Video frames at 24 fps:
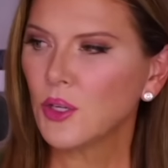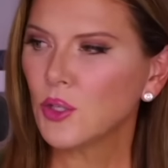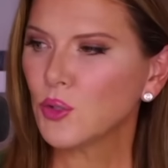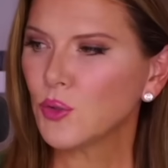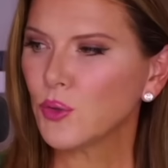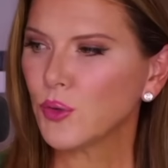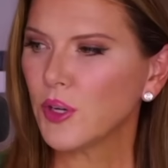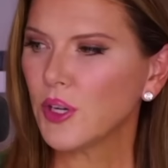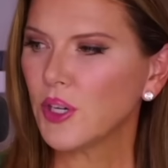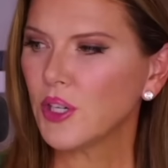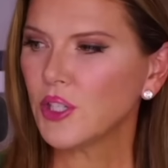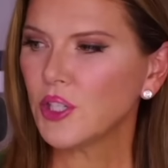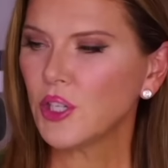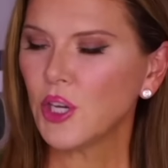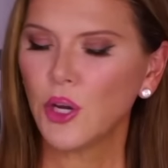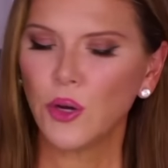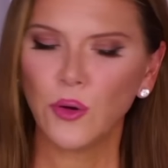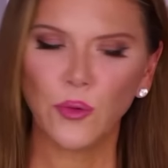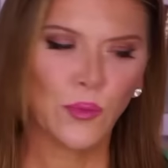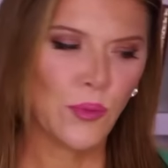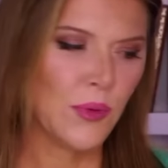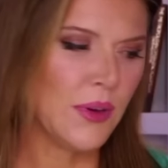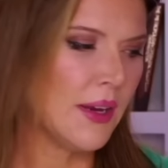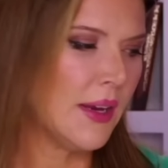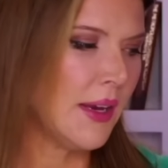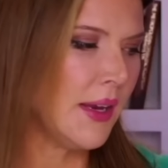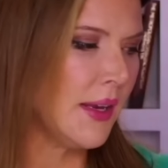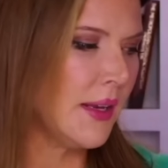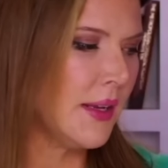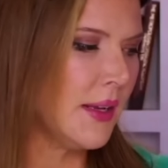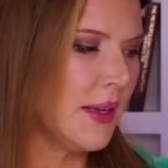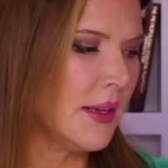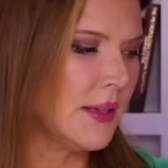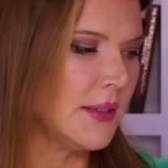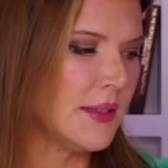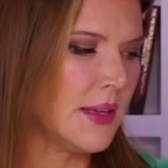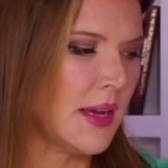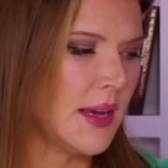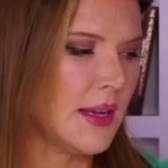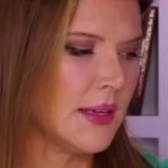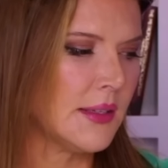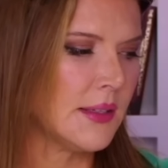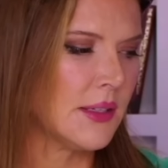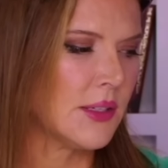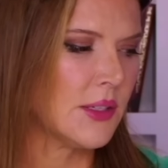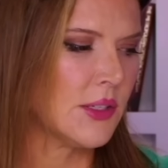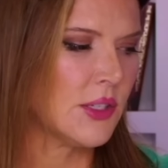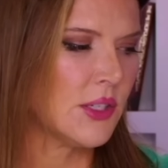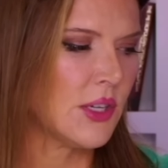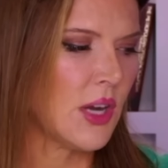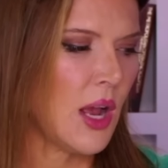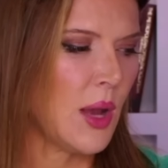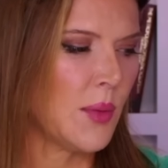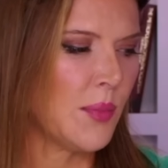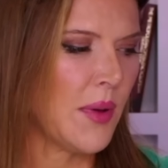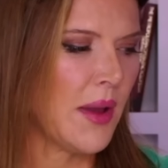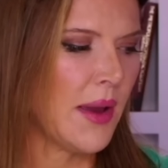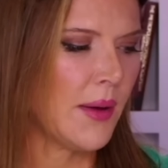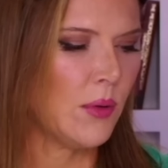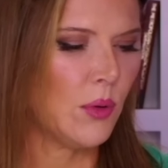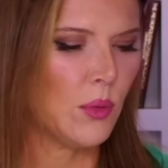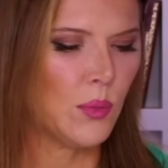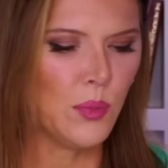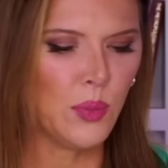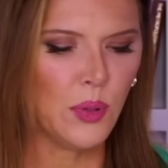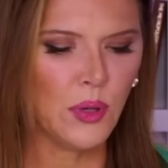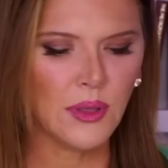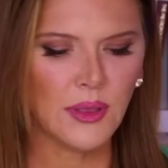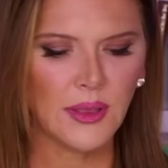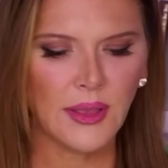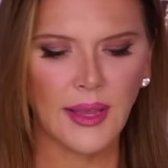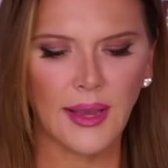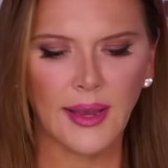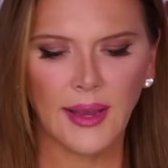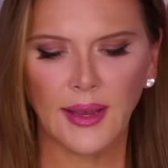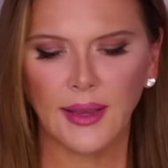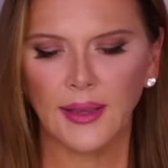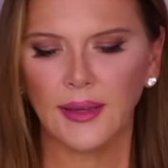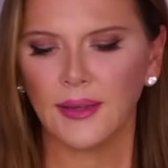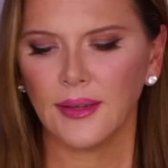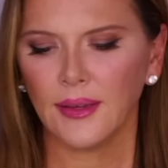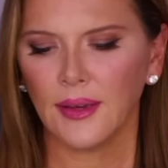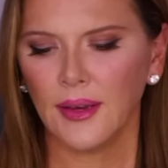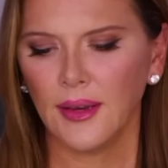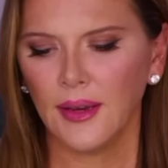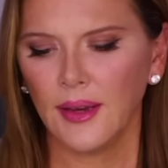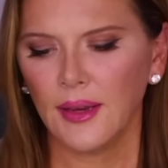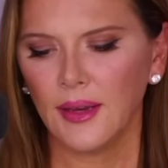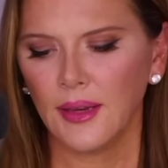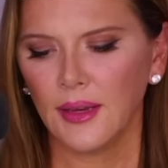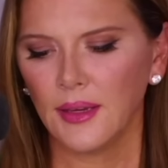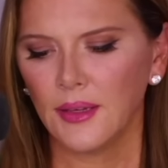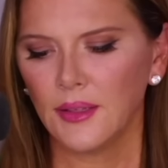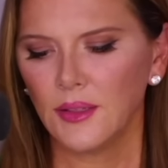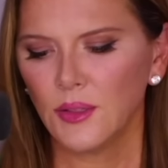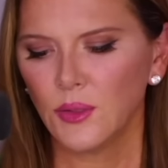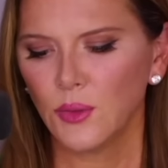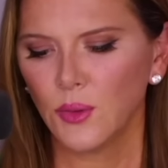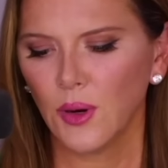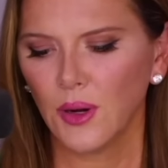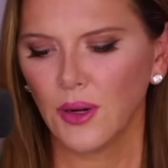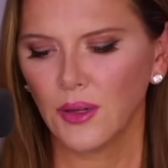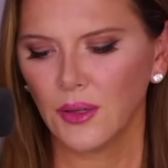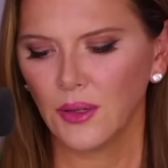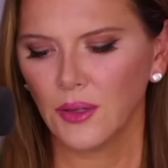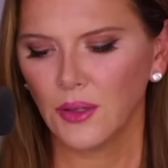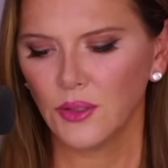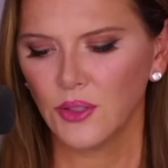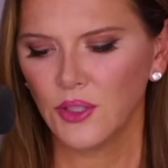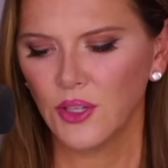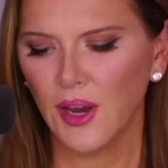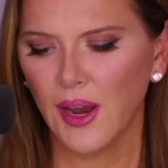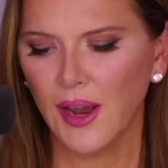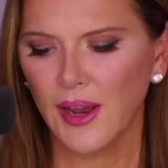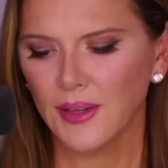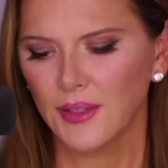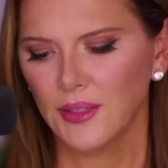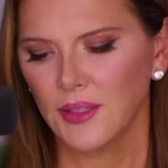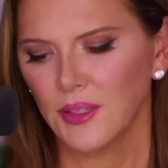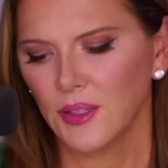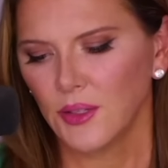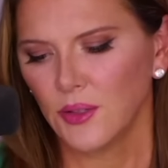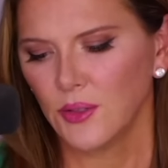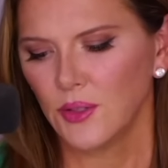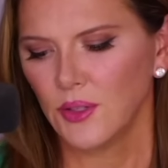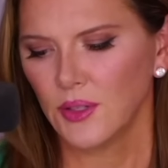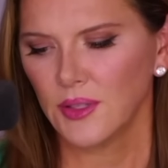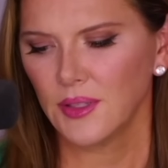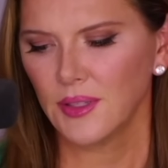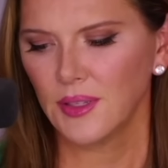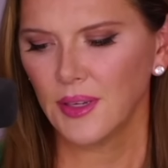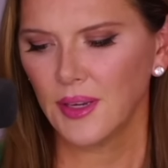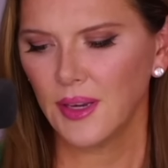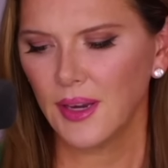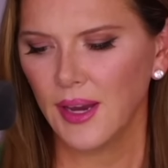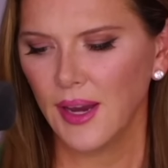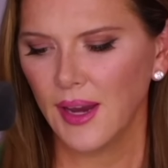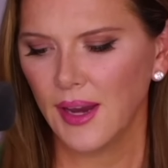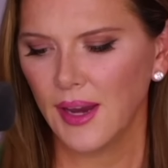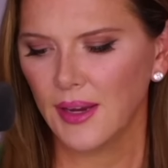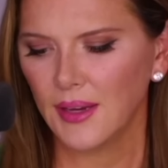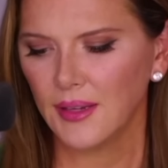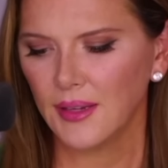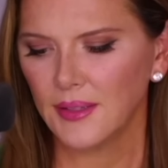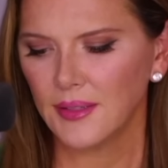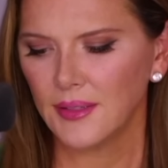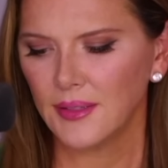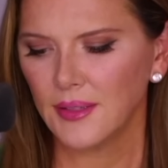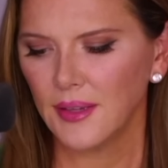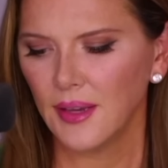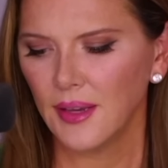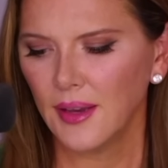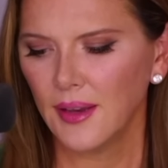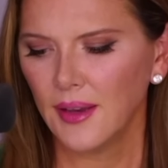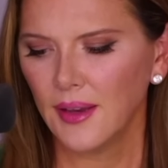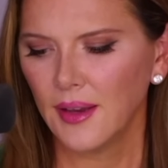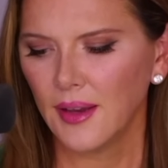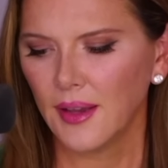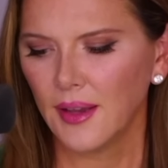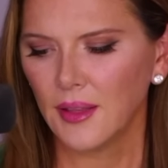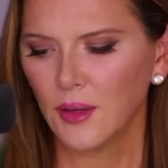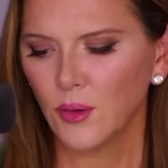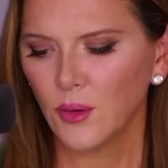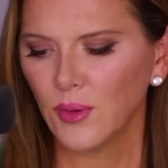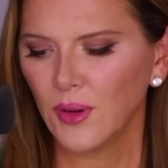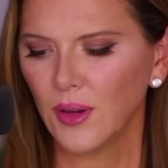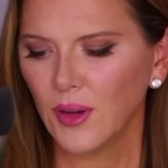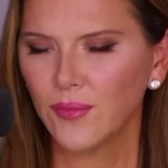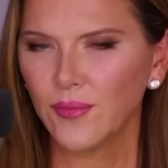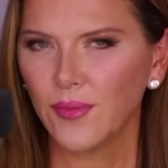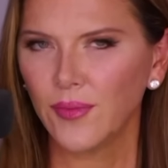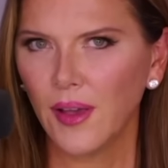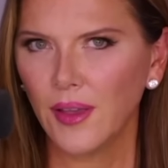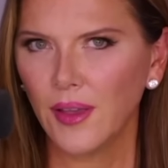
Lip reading: Trishregan.shop. I will put that into our little chat too, just in case. I think we got